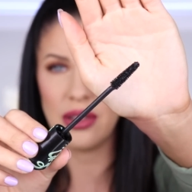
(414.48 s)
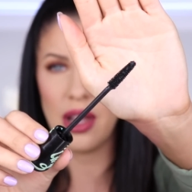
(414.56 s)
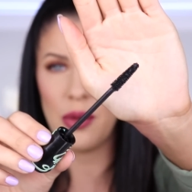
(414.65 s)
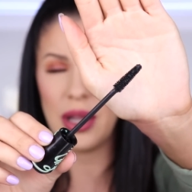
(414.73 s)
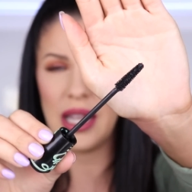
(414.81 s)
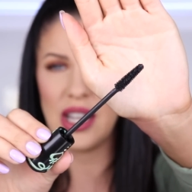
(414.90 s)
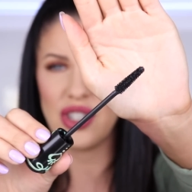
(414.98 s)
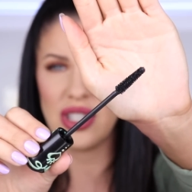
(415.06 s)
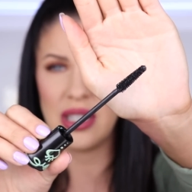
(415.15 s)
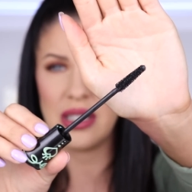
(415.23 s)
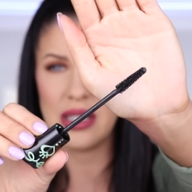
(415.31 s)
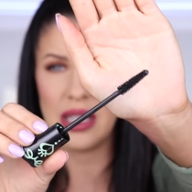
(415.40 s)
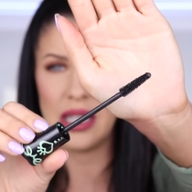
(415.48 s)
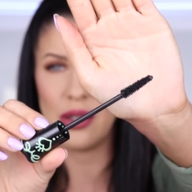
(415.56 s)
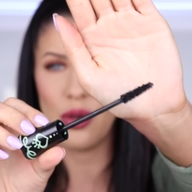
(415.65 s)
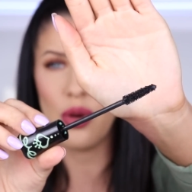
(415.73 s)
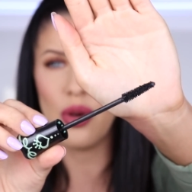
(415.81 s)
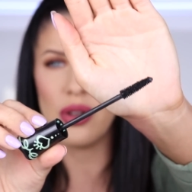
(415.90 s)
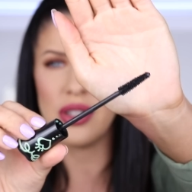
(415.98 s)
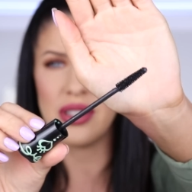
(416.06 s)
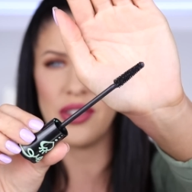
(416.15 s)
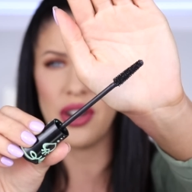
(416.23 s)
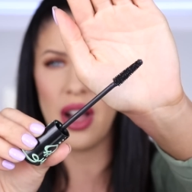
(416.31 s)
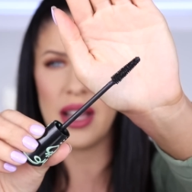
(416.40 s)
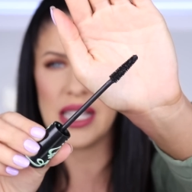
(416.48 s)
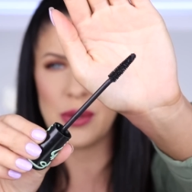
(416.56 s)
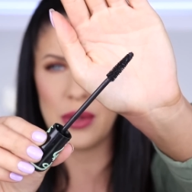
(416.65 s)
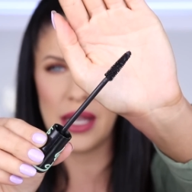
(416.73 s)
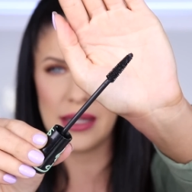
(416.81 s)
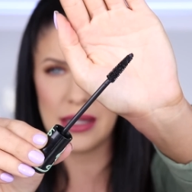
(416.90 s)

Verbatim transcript: the lower lashes and into the inner corners of your eyes without